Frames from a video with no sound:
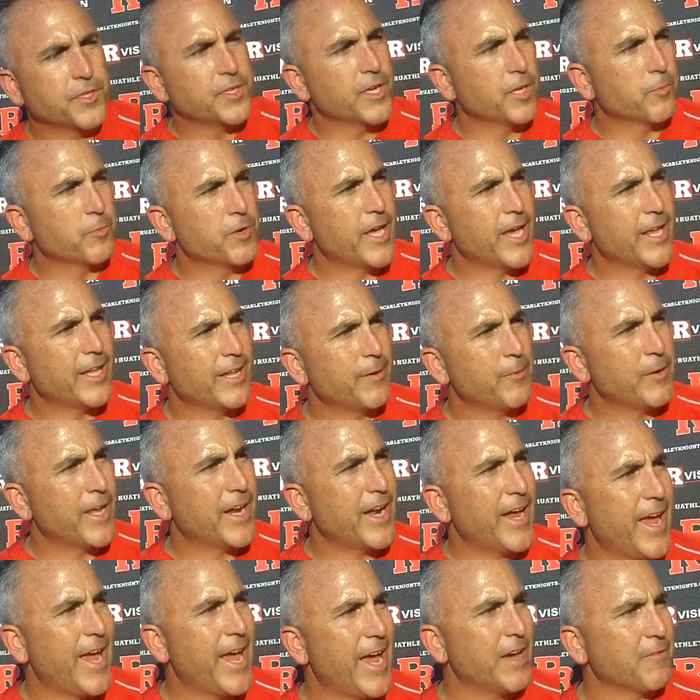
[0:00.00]
We did. We had
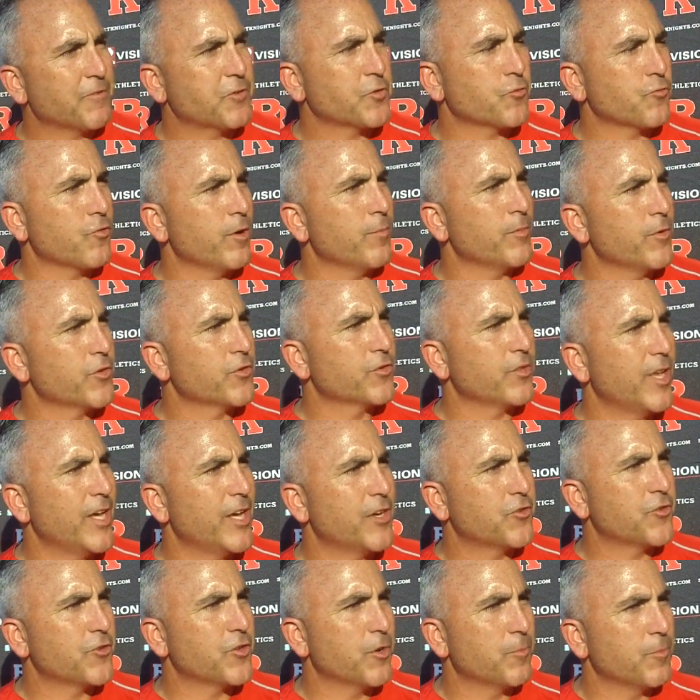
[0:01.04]
a half scrimmage
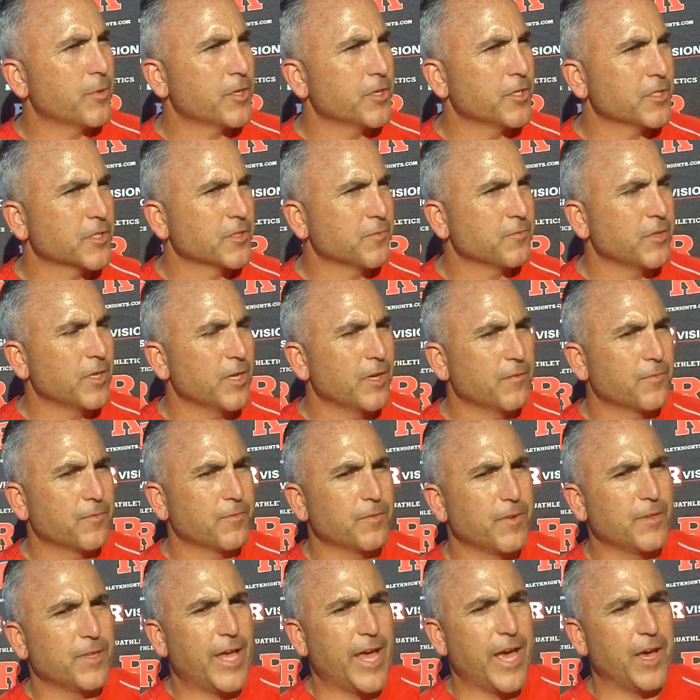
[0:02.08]
last year because of
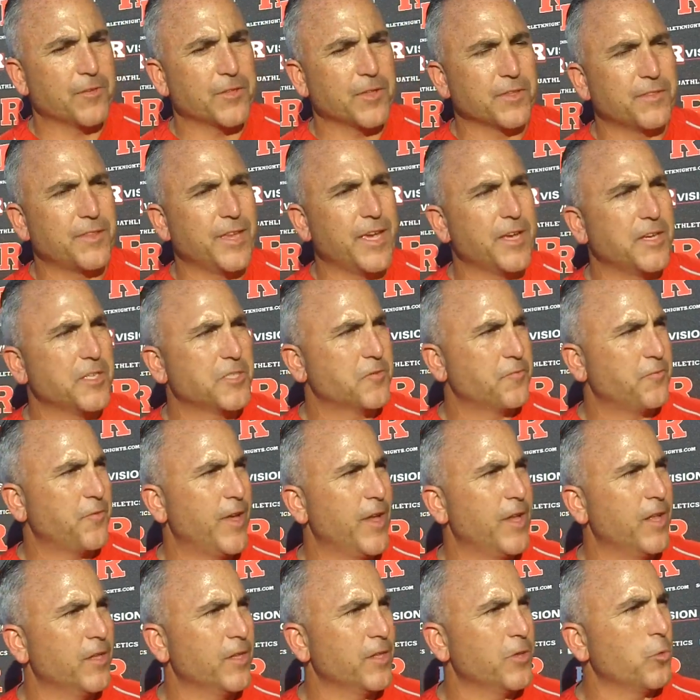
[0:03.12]
how the days
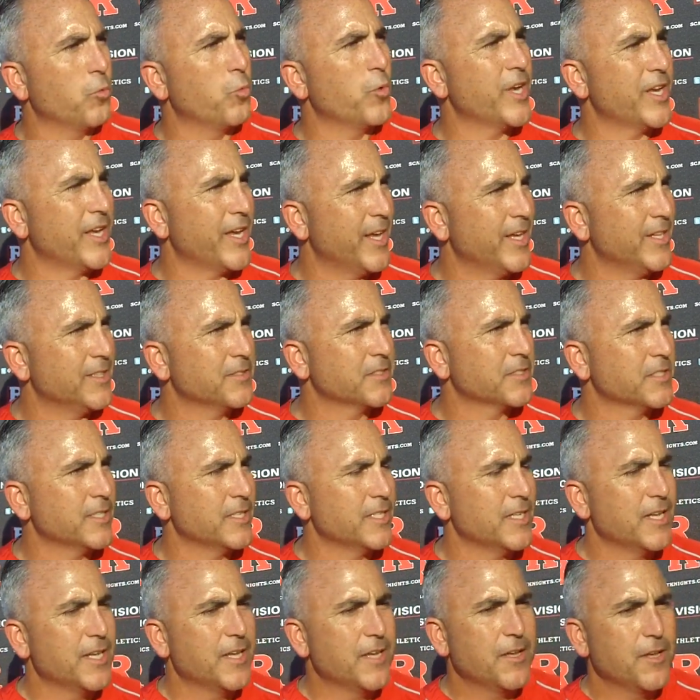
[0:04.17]
fell and the weekends.
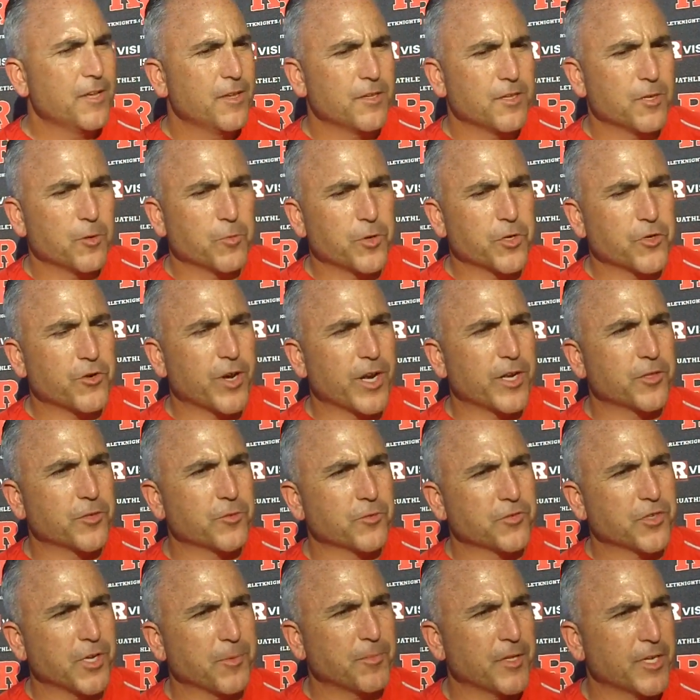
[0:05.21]
And, we try to
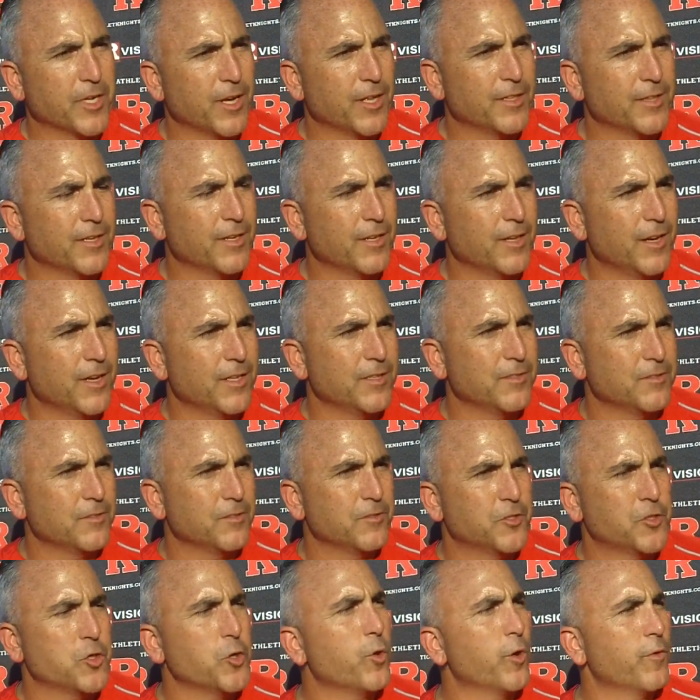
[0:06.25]
do something on
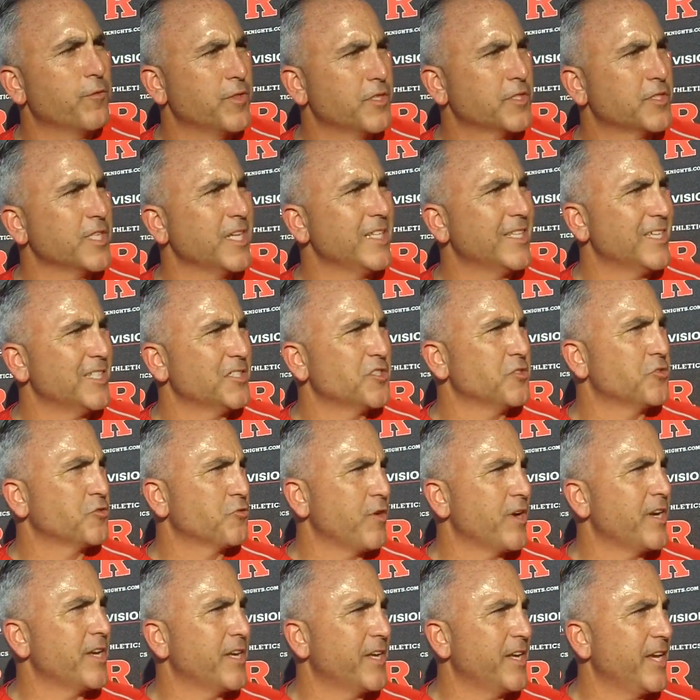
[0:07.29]
two of the Sundays in
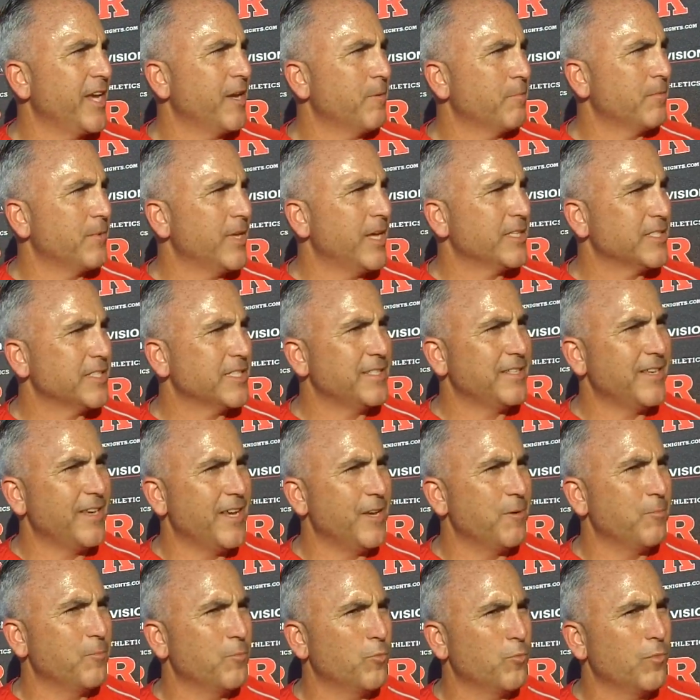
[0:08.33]
training camp as a
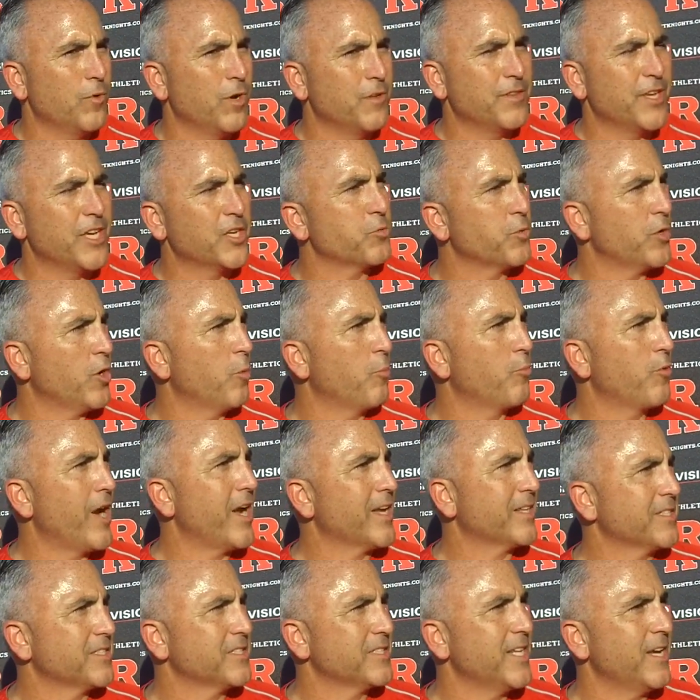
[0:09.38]
team on days we don't
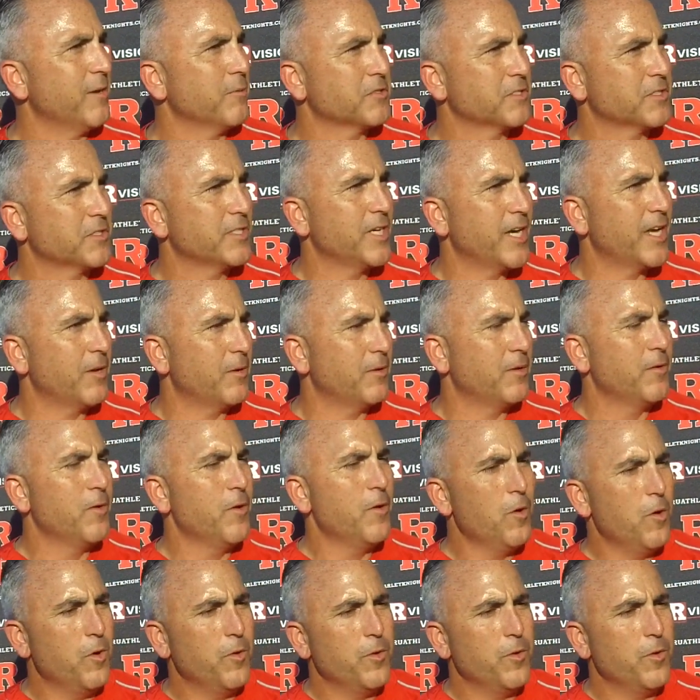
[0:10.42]
practice. And that was kind of